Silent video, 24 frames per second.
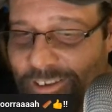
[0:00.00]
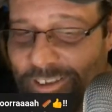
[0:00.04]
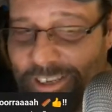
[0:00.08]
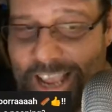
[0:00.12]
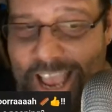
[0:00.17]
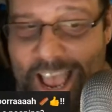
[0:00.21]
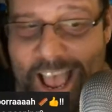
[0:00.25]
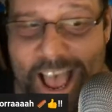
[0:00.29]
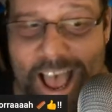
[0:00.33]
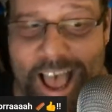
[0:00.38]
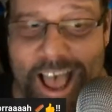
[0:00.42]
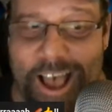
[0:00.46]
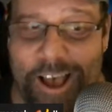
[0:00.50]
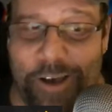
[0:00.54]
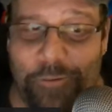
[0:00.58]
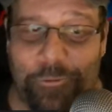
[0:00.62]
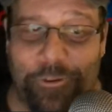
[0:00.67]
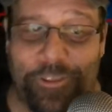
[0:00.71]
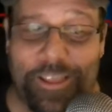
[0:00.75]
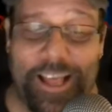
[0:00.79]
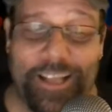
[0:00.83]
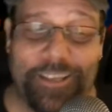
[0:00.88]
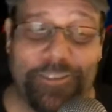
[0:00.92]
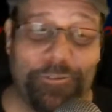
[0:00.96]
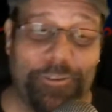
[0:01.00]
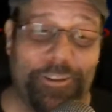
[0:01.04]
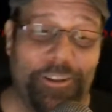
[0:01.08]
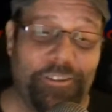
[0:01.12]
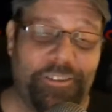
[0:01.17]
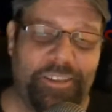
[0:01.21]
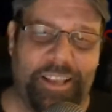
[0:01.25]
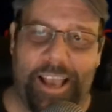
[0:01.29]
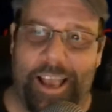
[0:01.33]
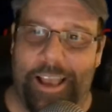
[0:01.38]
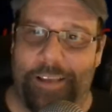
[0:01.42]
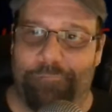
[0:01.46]
Yeah, well,
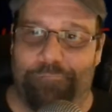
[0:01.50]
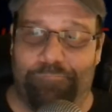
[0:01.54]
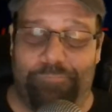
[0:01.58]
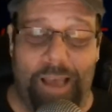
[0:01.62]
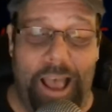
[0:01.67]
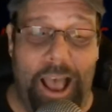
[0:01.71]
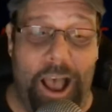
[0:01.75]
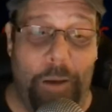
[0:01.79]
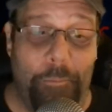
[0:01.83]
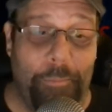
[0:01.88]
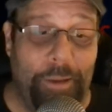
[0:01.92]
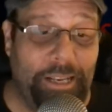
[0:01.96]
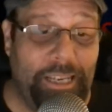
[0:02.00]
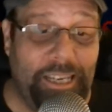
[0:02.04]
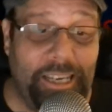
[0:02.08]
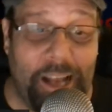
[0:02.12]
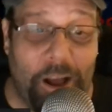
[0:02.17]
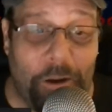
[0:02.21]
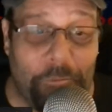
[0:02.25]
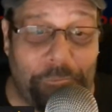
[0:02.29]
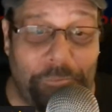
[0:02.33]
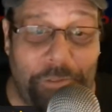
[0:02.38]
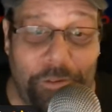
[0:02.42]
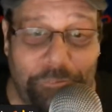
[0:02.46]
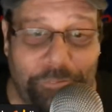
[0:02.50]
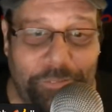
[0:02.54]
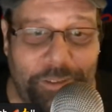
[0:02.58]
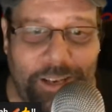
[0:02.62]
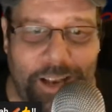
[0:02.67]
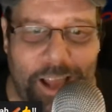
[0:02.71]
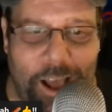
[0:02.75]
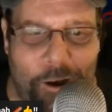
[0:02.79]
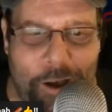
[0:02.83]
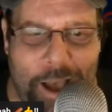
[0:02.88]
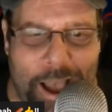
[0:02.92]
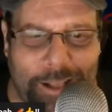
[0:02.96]
there's how many now?
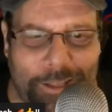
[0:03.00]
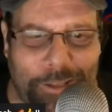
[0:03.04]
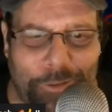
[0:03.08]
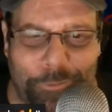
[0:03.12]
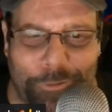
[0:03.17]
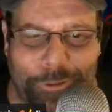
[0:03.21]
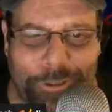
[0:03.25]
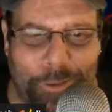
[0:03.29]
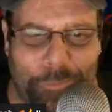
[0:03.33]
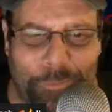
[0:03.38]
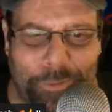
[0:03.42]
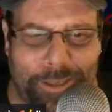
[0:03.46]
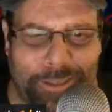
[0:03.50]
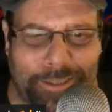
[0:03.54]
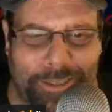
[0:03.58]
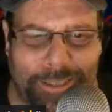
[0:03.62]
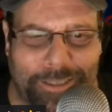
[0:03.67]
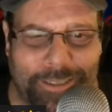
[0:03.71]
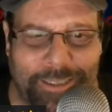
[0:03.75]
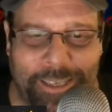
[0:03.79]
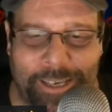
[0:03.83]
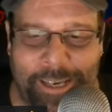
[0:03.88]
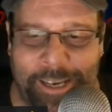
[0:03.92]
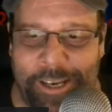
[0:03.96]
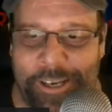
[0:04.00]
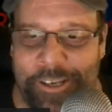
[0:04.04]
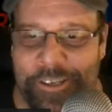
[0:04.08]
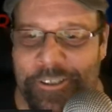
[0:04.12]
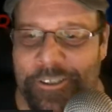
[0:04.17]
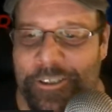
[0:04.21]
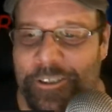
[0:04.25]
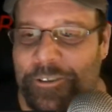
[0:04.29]
50 now active or something? 60?